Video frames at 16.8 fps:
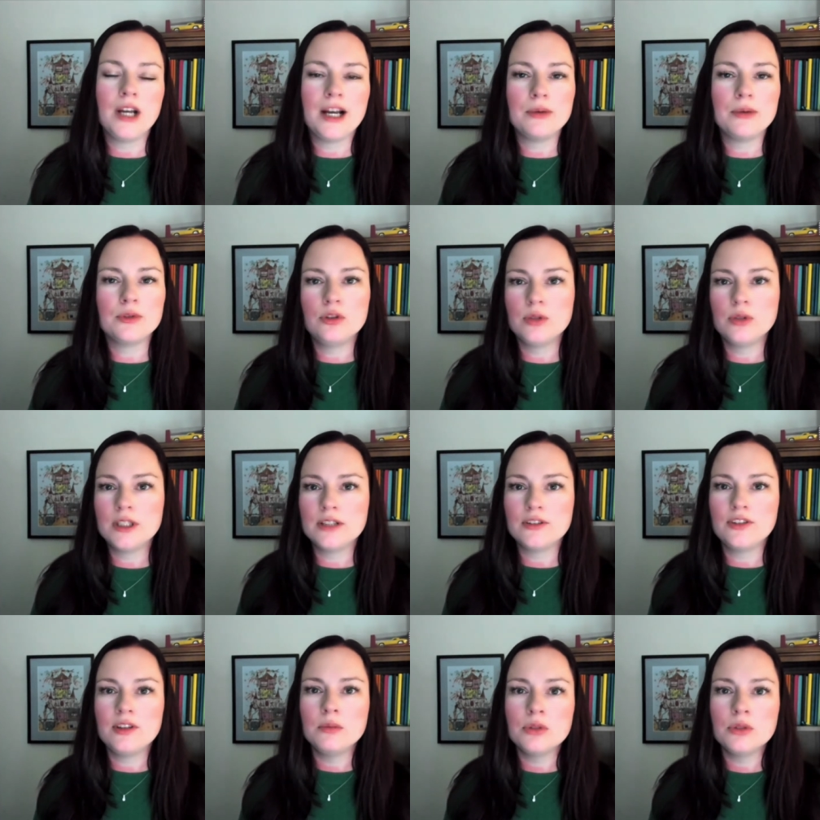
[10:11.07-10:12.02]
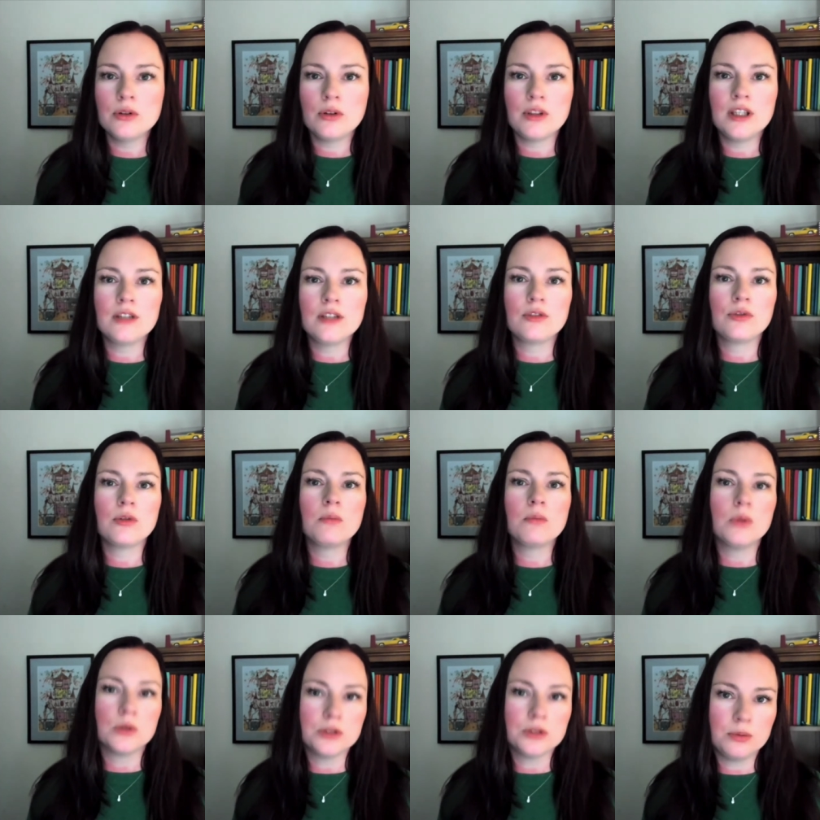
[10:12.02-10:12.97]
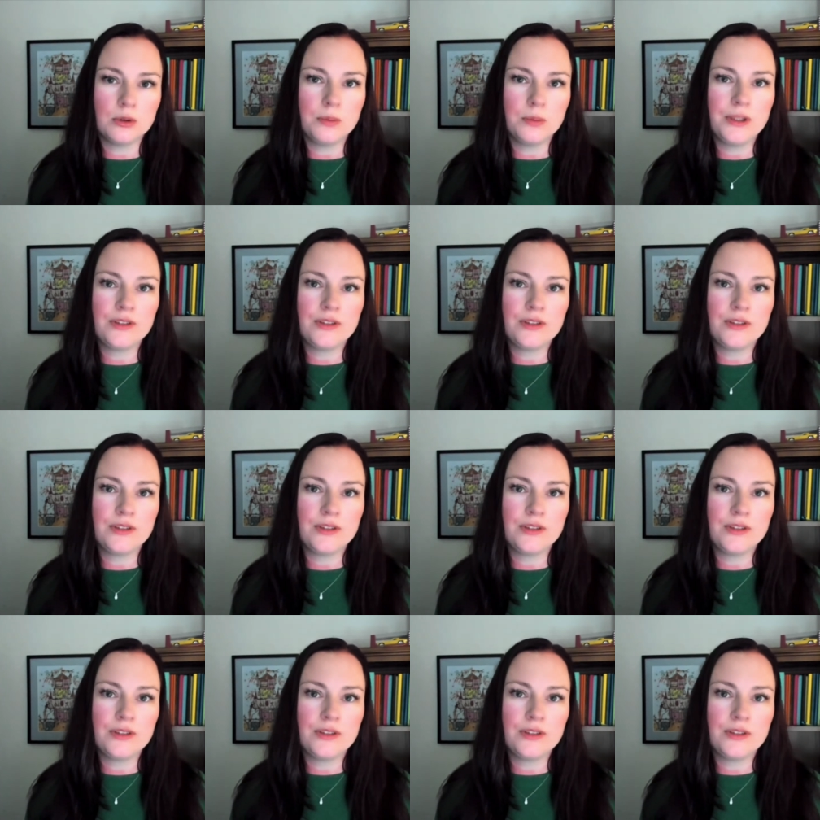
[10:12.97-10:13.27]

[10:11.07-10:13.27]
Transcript: I was doing similar things for multiple